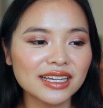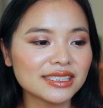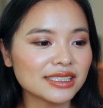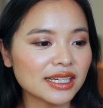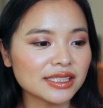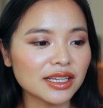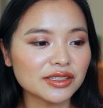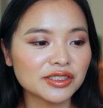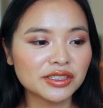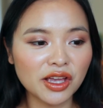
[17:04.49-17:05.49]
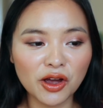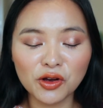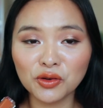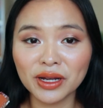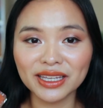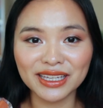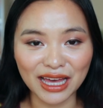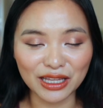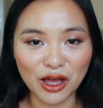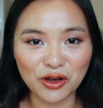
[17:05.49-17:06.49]
It's just so
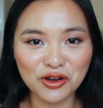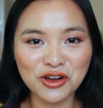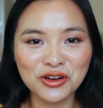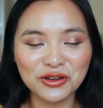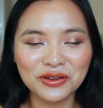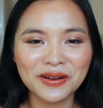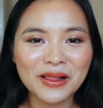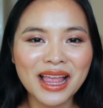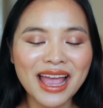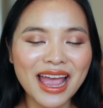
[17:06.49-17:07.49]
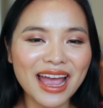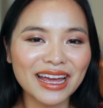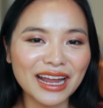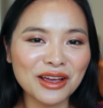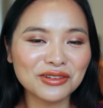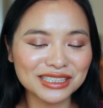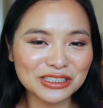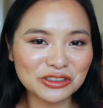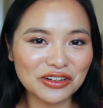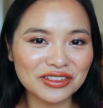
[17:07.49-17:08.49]
yellow. And I
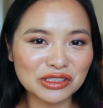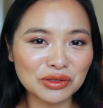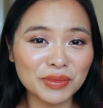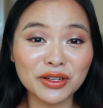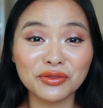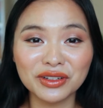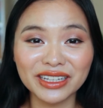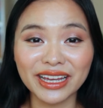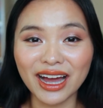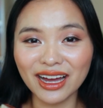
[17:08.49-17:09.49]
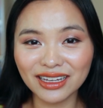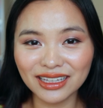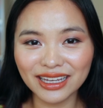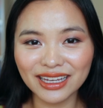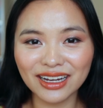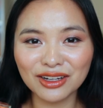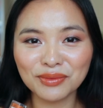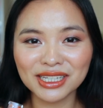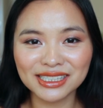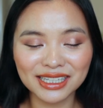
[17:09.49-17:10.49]
wasn't sure if this would be really ugly on
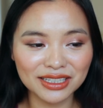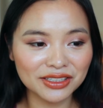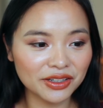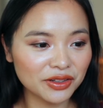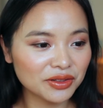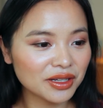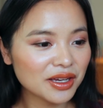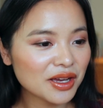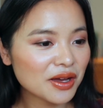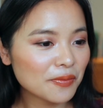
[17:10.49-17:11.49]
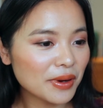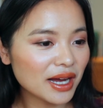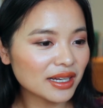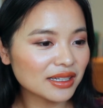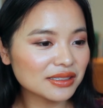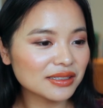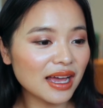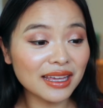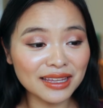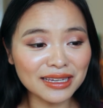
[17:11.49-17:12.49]
my skin tone, but
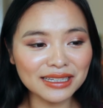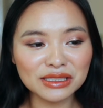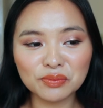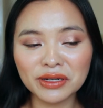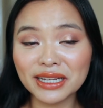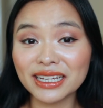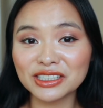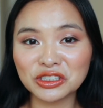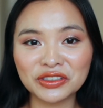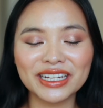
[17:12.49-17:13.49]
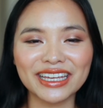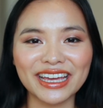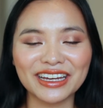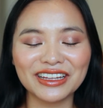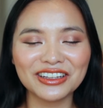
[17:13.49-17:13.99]
I think it's pretty intriguing.